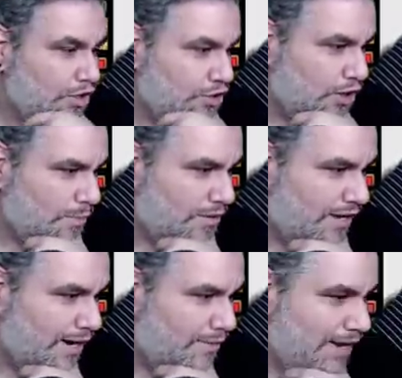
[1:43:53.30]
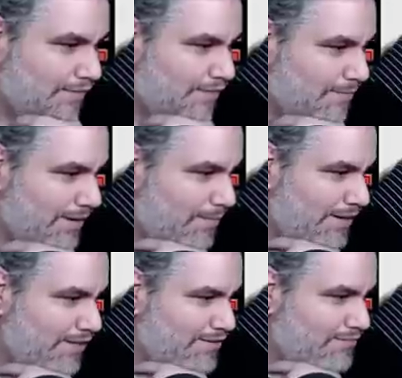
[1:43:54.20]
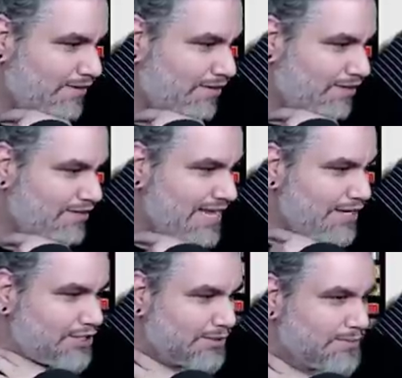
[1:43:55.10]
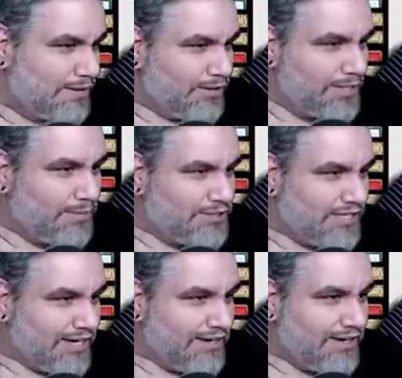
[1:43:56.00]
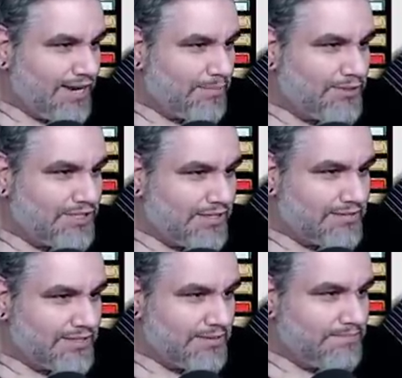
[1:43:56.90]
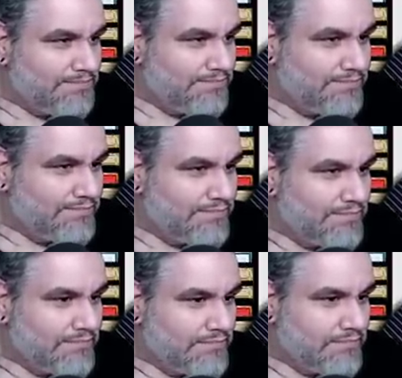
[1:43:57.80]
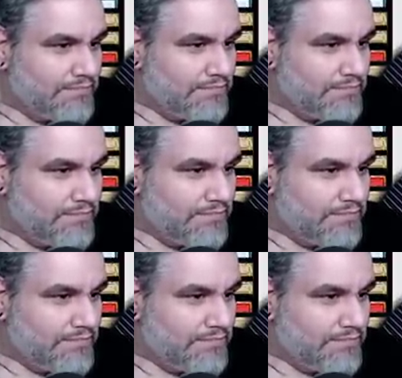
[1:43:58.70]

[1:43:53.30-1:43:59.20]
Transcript: Yobel Karen. Hey, Frank Mike, big YouTube follower. Good. Thank you so much, man. Really appreciate it. And appreciate the sub. Preach.